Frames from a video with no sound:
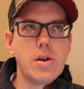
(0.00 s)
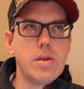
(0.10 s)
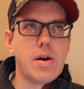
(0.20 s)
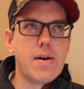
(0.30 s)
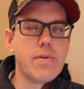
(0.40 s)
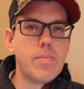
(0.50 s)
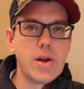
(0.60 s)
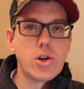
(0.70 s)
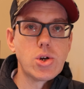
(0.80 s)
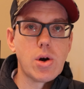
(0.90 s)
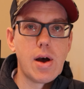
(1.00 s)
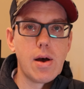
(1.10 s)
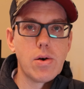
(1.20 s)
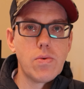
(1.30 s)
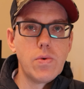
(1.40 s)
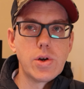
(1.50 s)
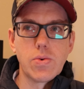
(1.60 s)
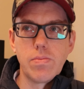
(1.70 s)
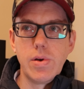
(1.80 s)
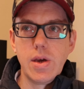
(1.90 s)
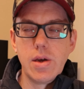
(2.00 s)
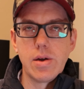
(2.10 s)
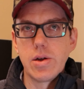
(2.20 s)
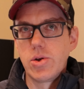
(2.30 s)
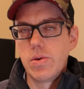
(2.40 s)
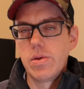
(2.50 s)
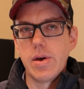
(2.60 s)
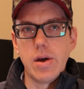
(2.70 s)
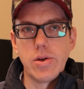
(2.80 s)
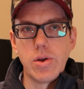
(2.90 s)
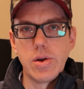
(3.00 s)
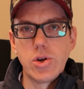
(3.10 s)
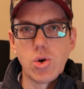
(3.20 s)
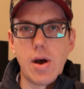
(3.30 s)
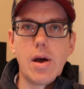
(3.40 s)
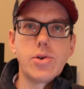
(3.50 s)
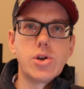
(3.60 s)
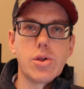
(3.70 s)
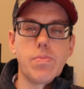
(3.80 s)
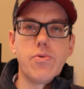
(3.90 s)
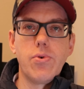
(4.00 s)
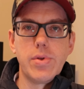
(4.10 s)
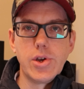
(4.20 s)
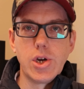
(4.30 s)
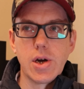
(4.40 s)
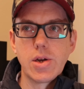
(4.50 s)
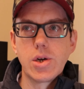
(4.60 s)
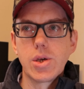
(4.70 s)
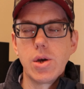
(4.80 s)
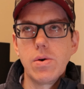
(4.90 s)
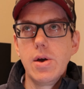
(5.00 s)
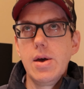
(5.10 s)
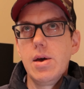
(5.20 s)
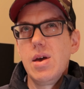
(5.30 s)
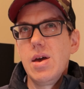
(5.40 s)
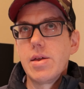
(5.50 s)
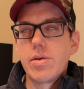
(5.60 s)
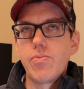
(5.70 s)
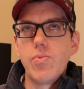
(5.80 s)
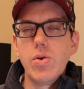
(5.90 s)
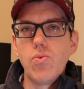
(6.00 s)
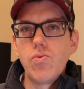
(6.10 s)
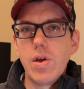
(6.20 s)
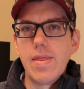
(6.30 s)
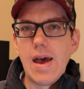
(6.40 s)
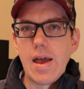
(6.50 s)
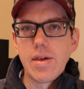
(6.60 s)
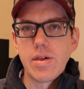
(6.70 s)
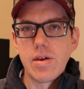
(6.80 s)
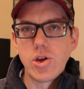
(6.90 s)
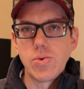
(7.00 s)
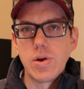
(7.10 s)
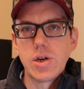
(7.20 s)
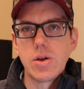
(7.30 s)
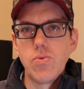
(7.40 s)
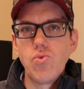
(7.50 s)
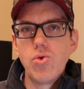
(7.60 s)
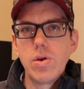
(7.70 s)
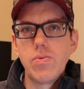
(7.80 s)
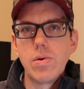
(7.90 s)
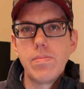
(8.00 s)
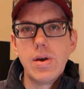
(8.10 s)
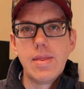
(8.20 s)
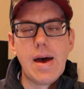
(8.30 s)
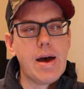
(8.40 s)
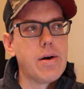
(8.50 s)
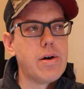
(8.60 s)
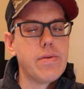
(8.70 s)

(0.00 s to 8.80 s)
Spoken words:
either have a bench trial, which would be a trial just before the judge. So in that situation, it really wouldn't be that